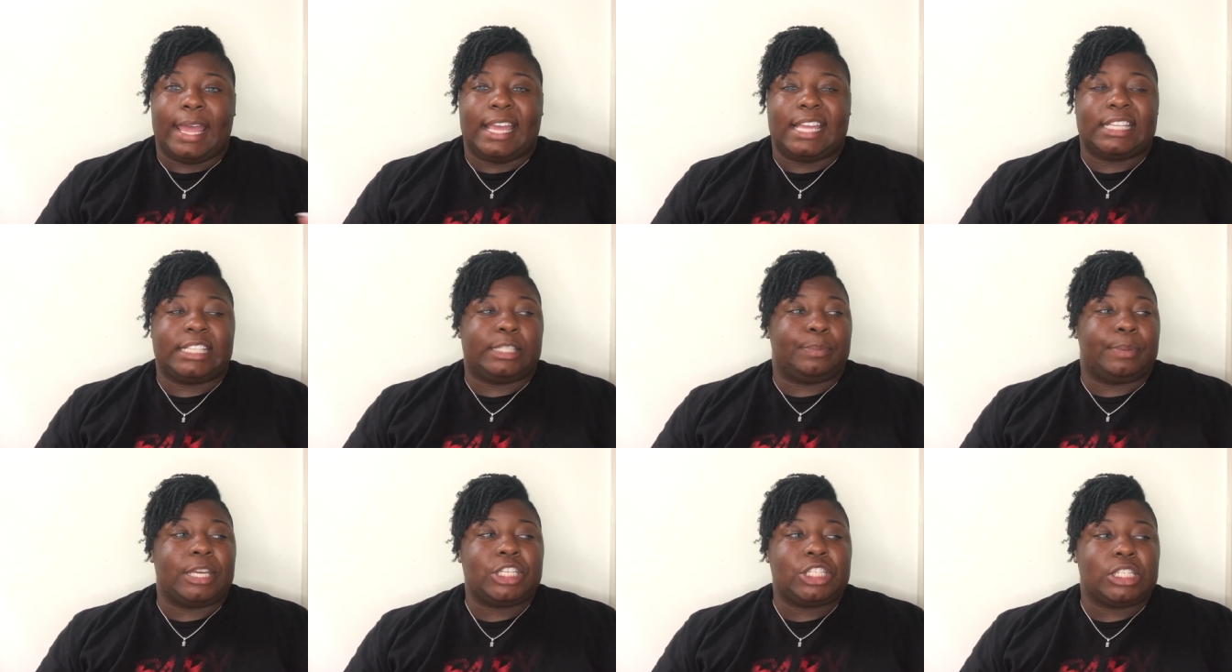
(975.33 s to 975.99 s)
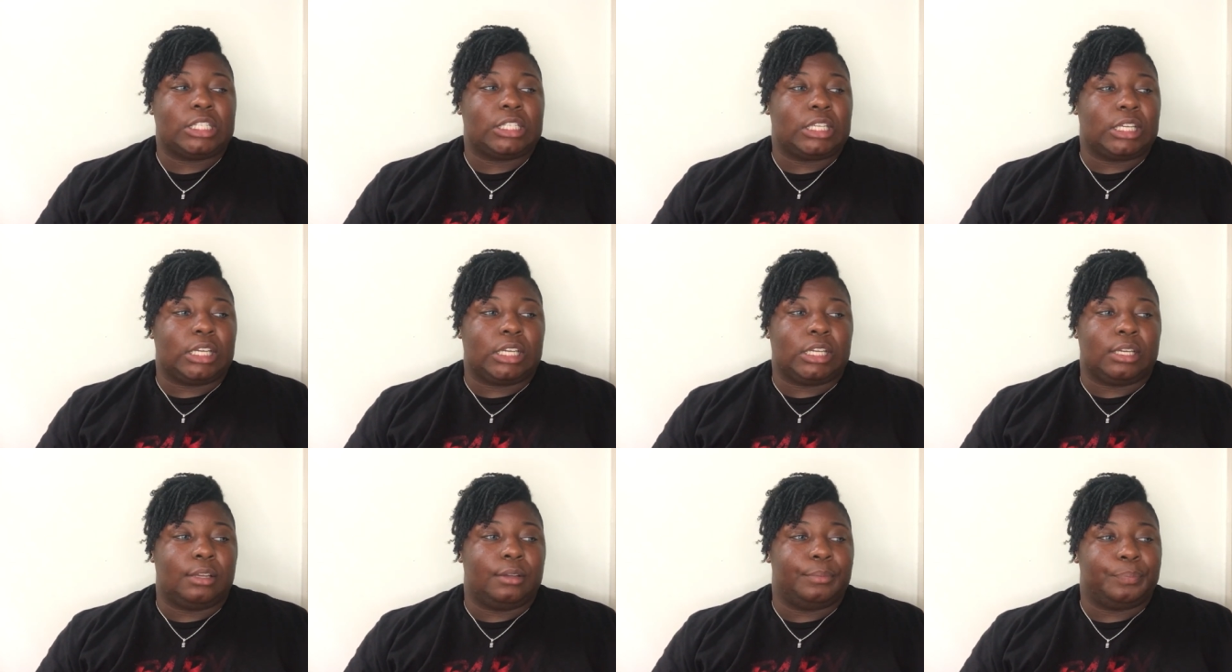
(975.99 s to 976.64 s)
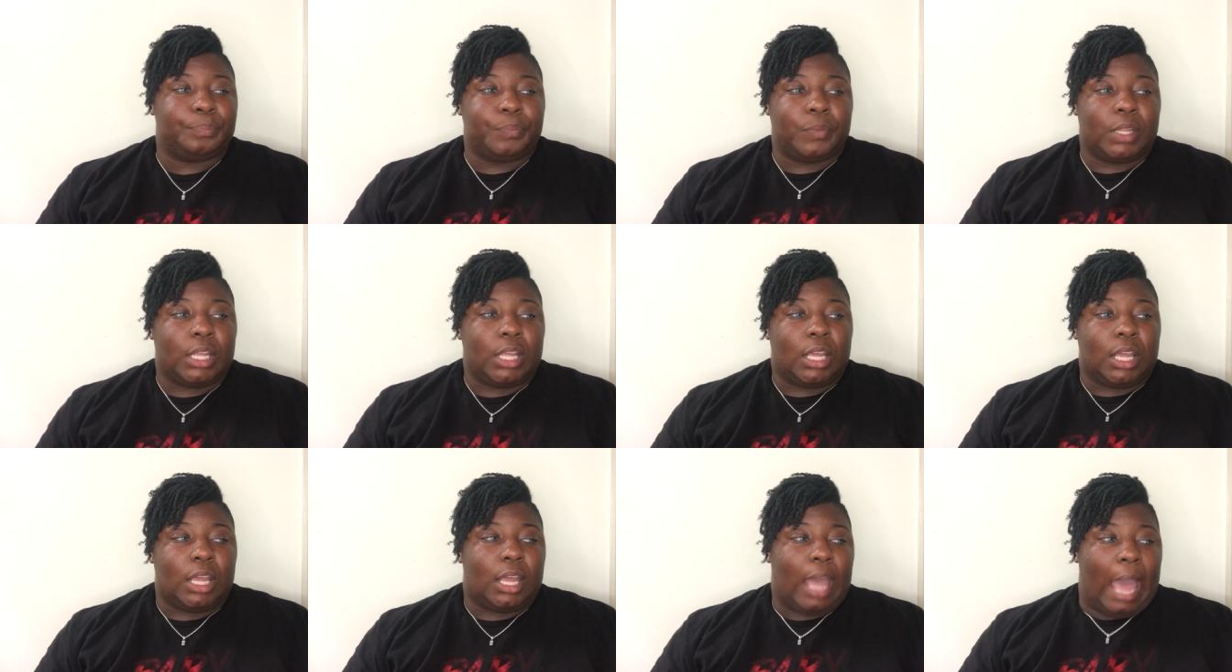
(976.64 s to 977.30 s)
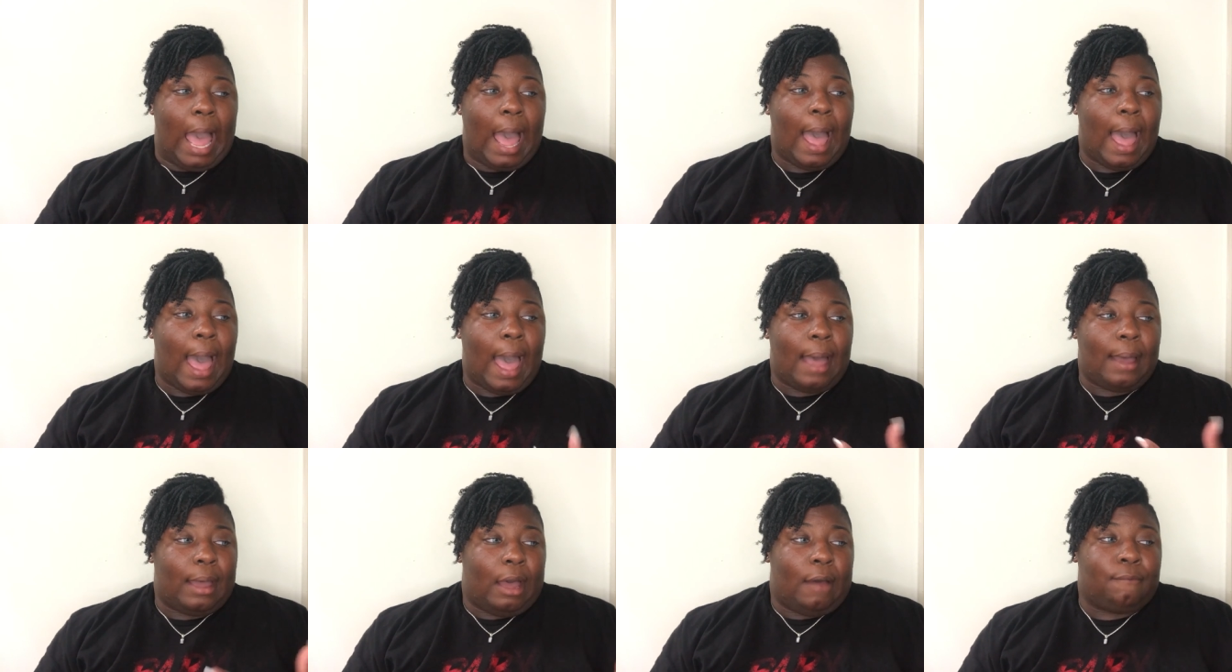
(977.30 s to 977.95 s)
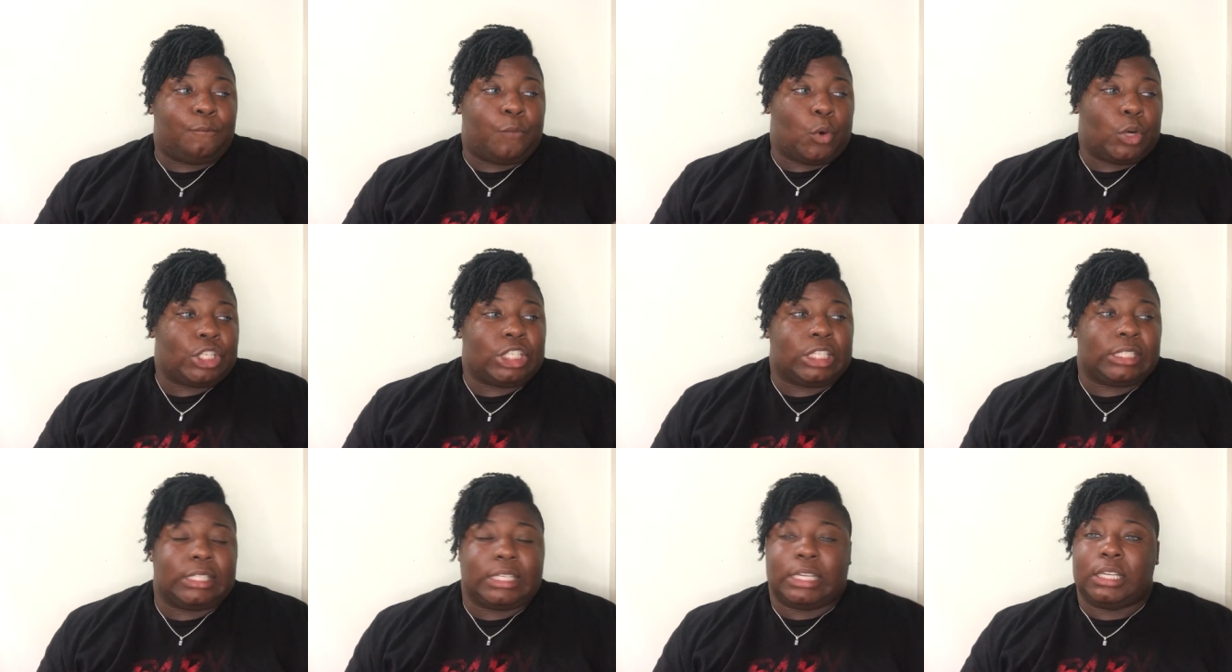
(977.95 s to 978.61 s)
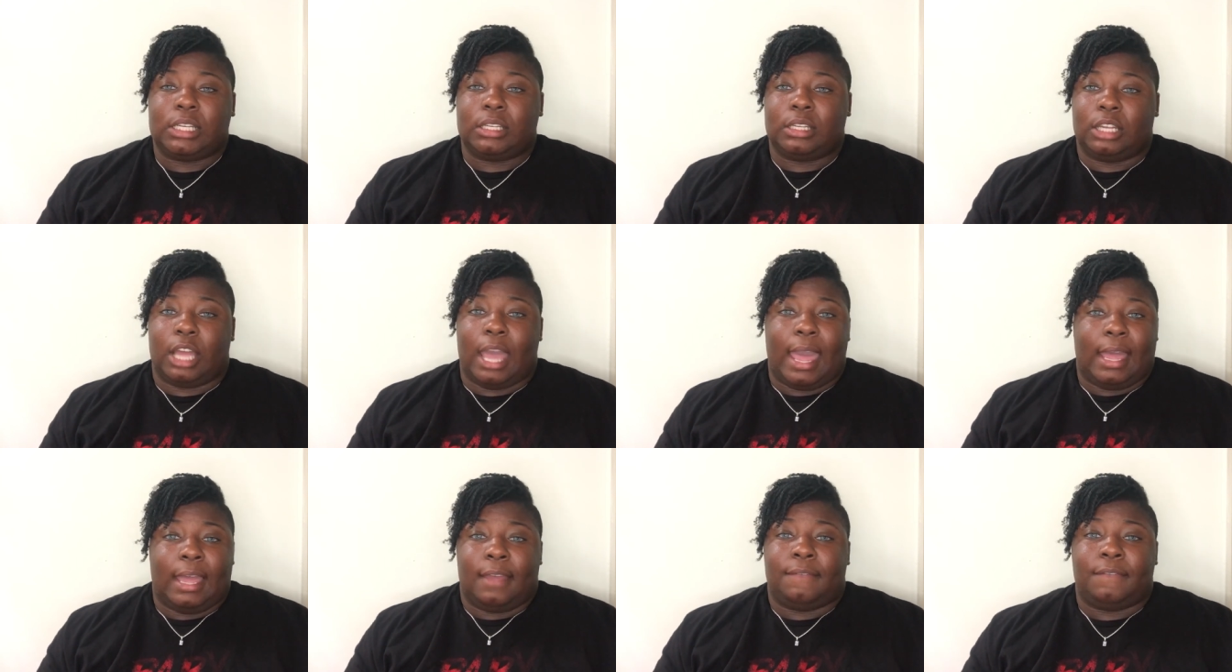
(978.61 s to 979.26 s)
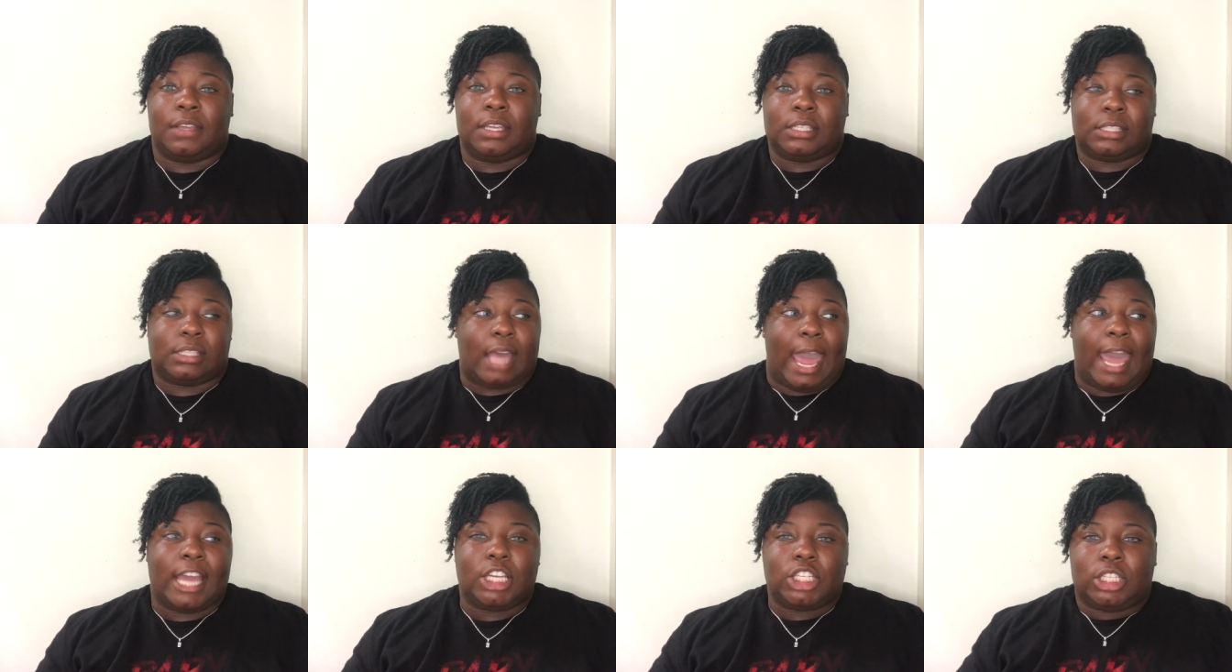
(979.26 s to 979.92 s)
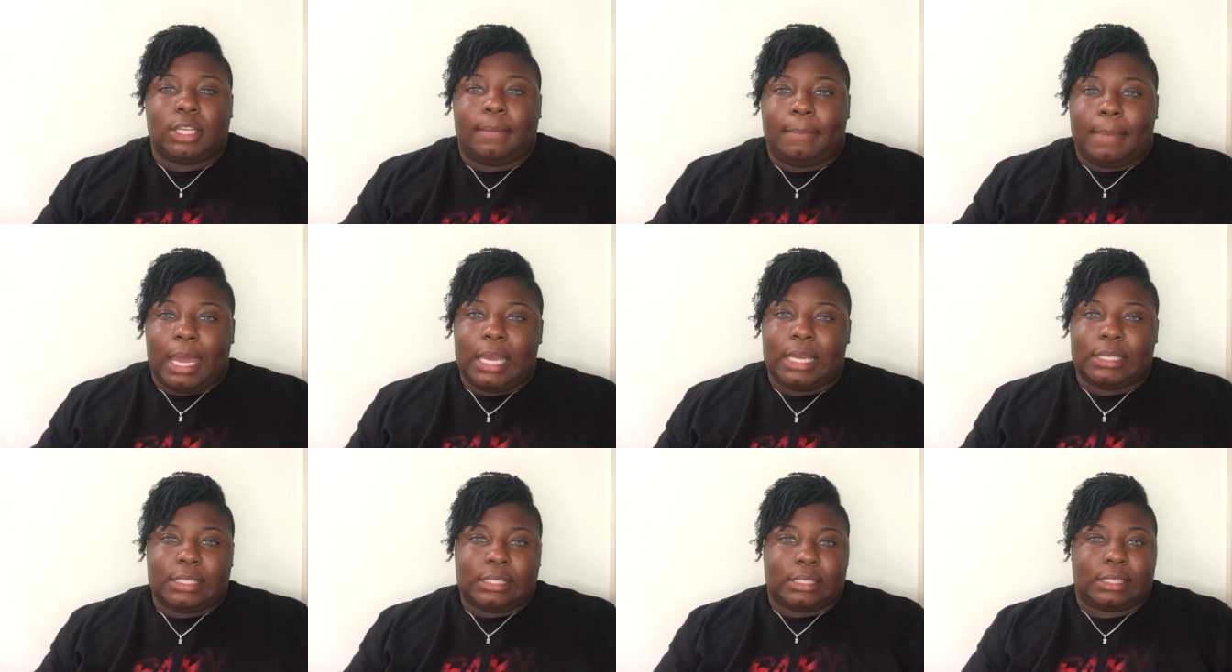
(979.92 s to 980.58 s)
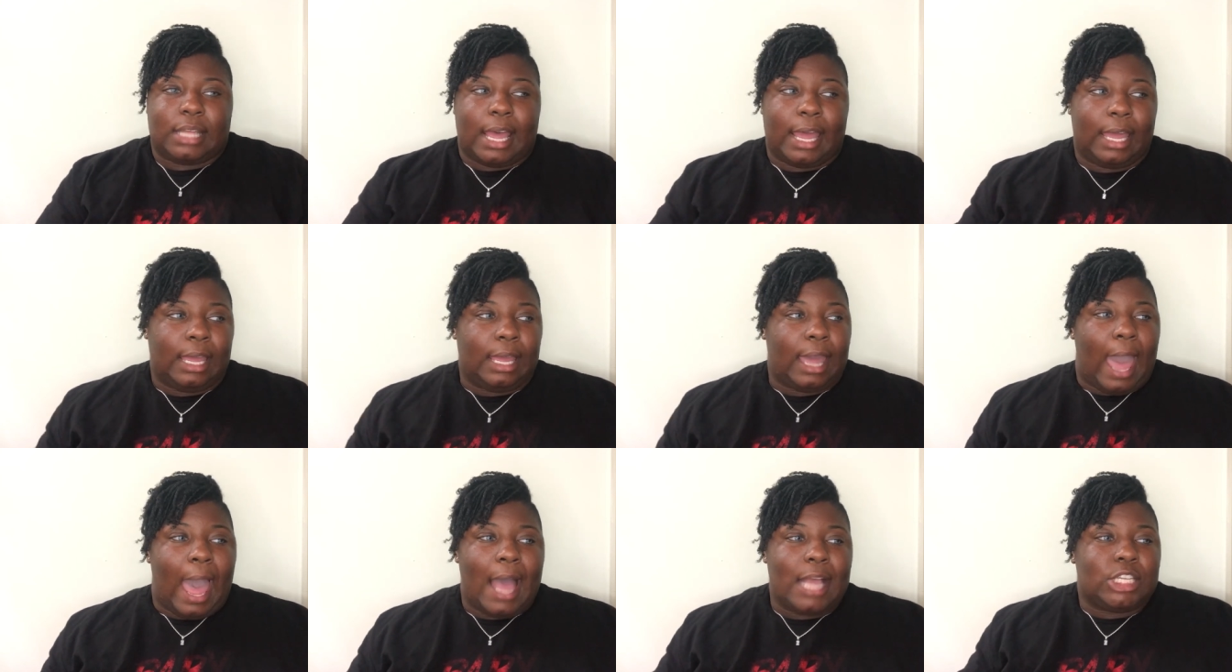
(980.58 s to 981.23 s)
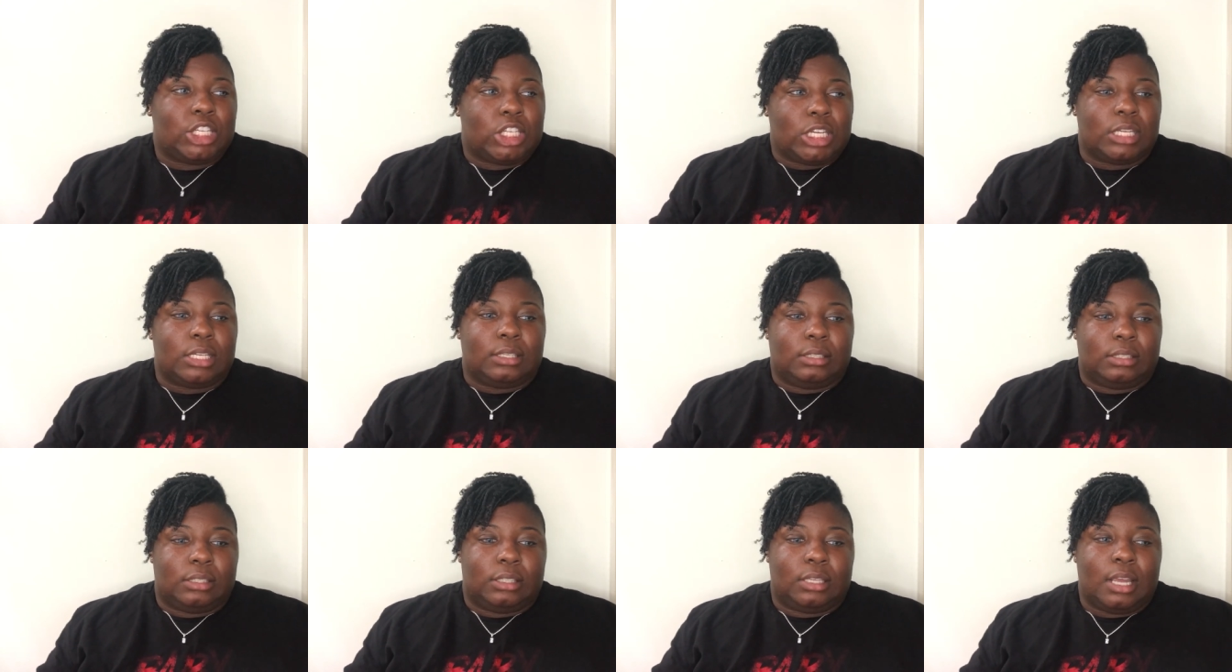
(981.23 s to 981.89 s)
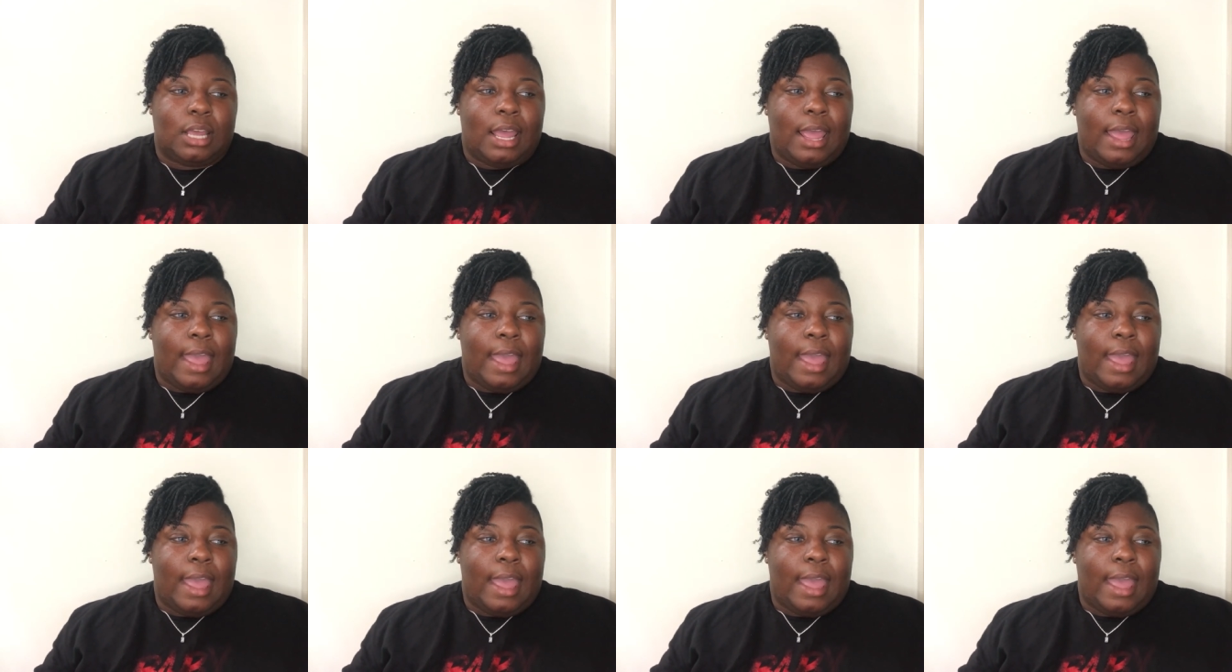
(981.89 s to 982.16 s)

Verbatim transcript: Especially, I, I, unfortunately, if it's Asian based, like I just,